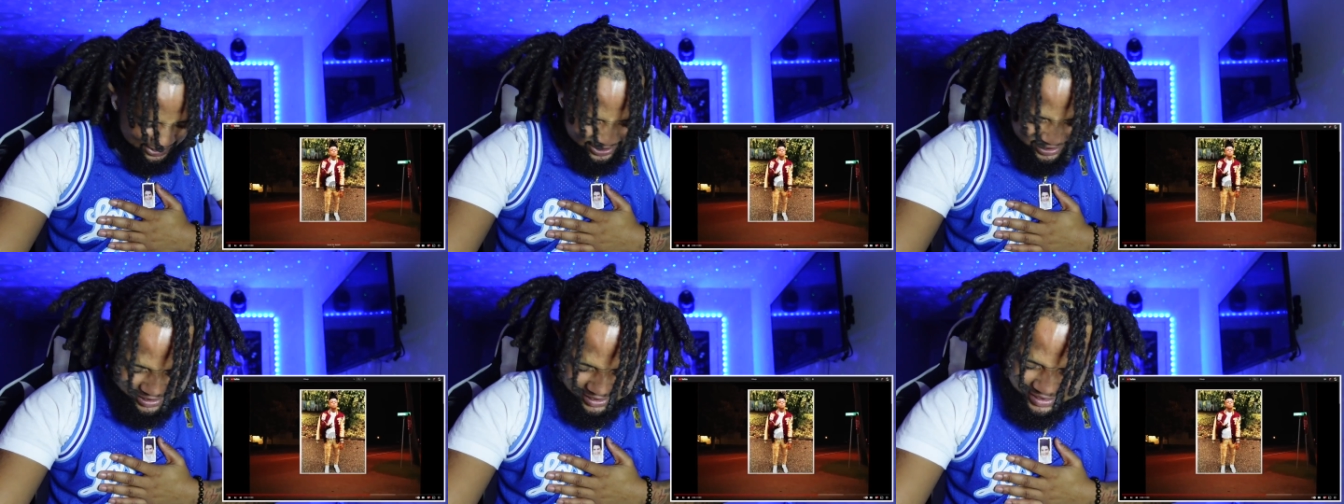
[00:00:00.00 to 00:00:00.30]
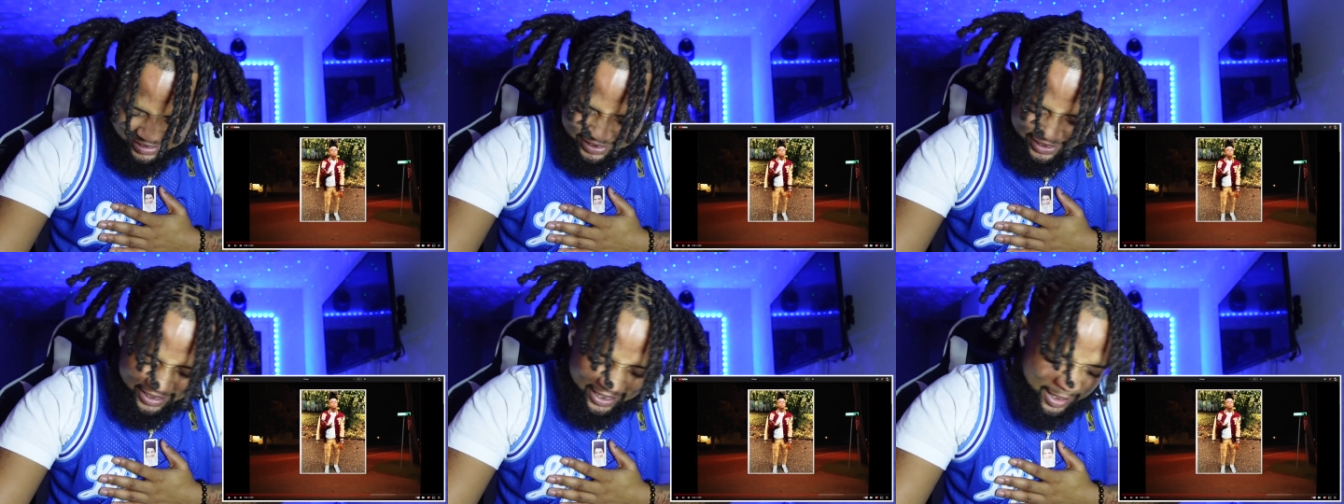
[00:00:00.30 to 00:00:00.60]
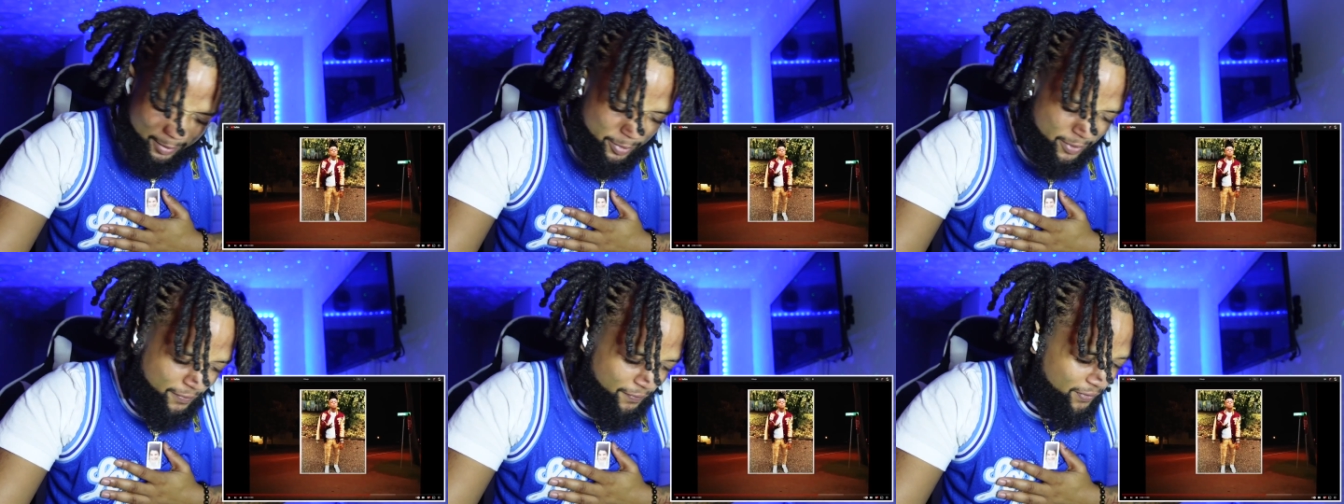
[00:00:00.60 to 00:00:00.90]
Nigga said
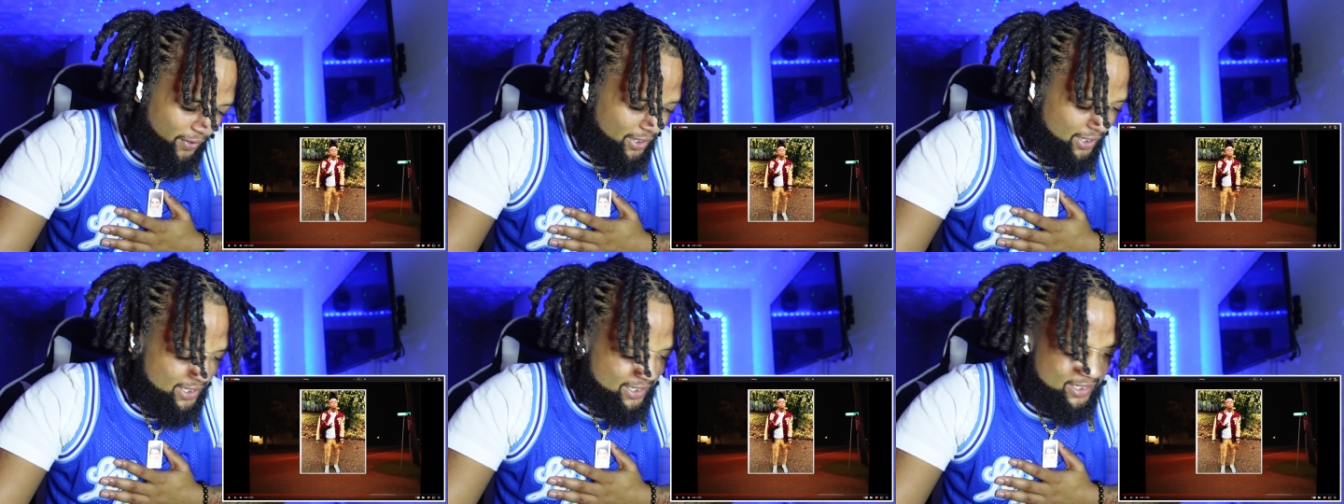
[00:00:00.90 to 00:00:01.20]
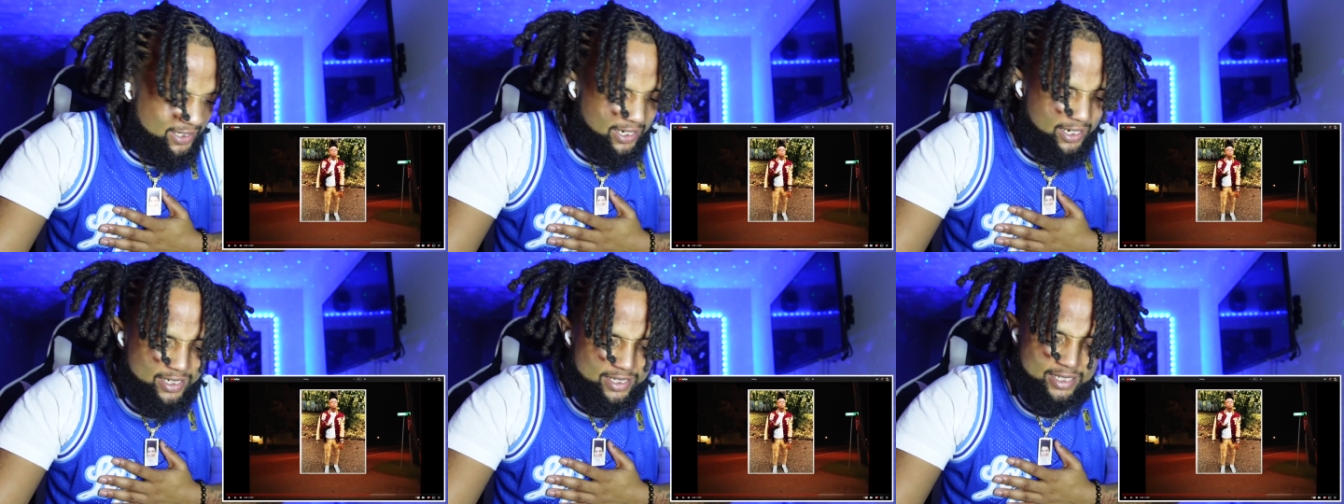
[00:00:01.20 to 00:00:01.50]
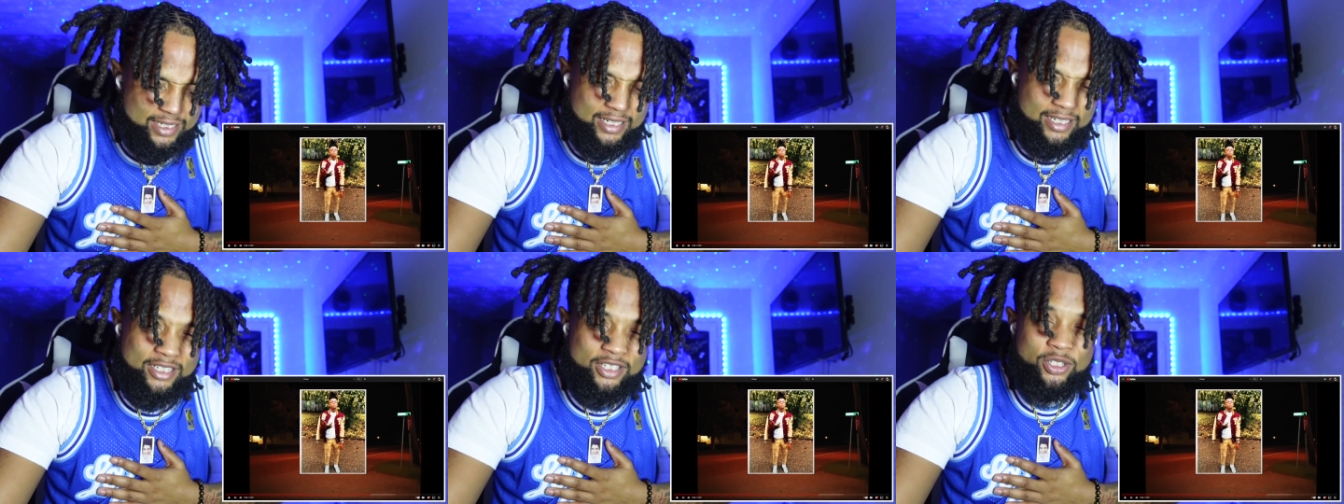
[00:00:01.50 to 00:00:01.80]
I've been
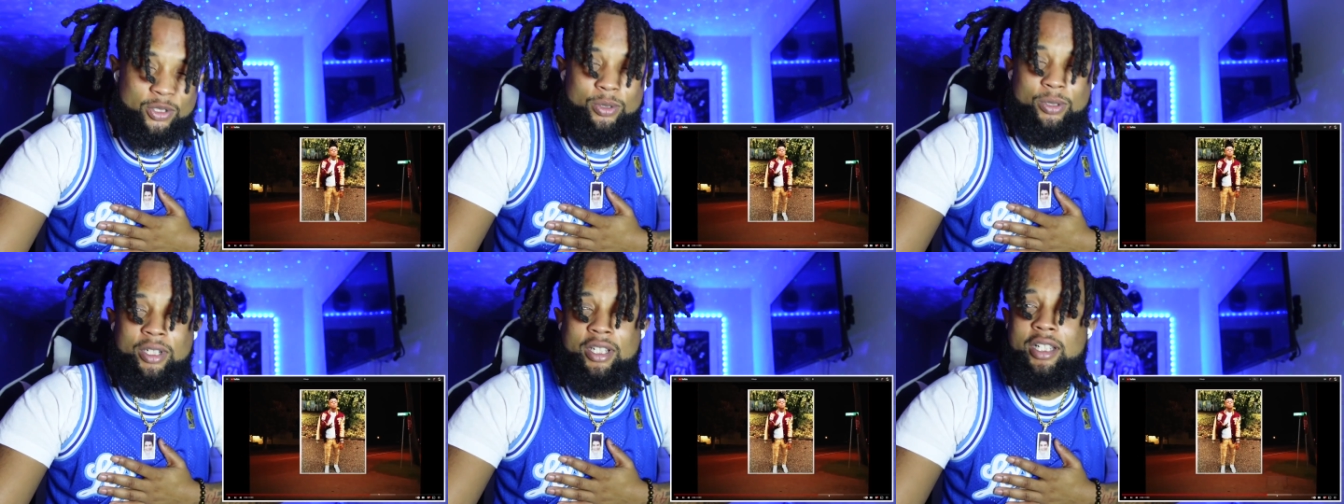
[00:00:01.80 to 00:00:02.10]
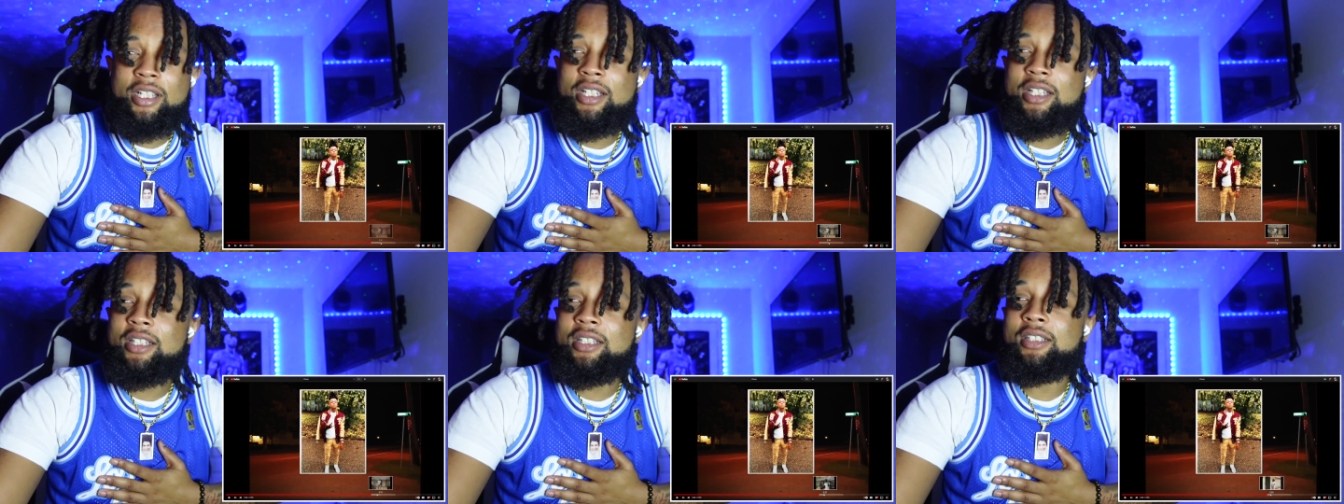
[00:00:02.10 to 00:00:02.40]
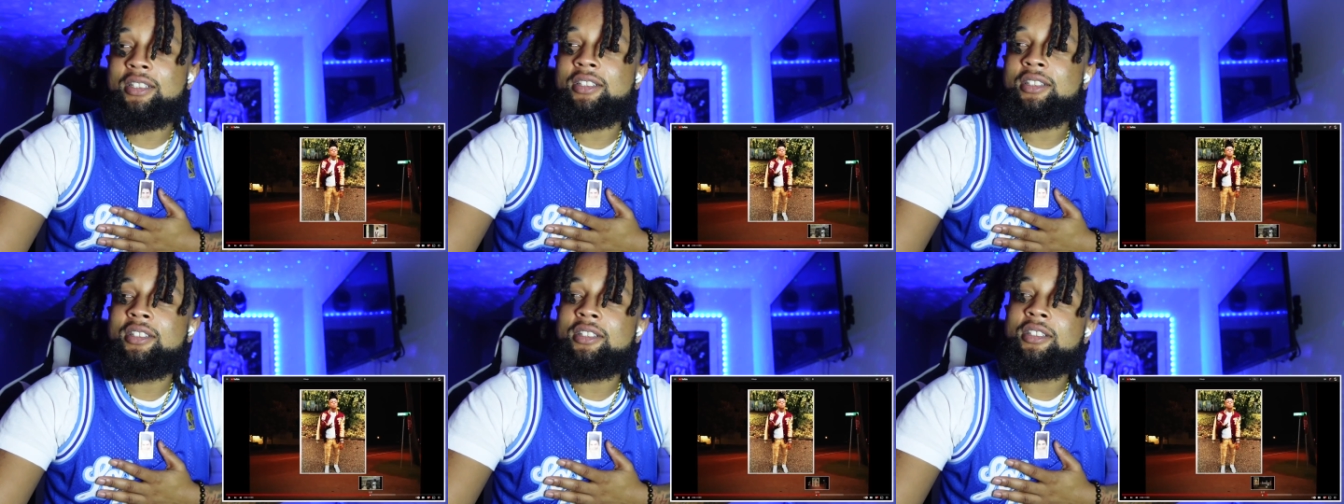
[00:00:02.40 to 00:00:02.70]
fantasizing that you
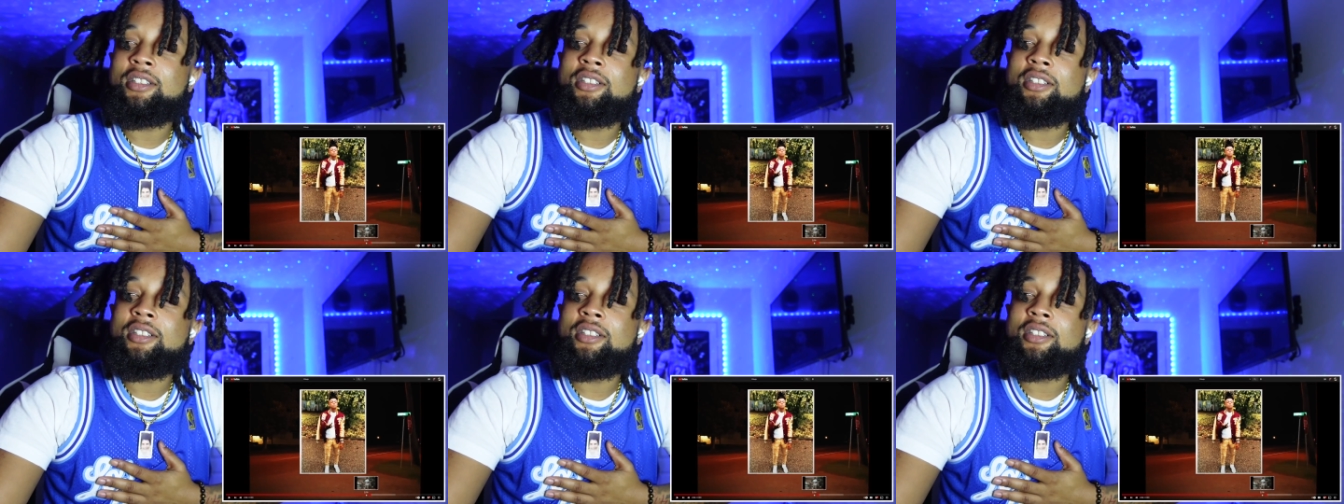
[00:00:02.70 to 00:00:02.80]
here.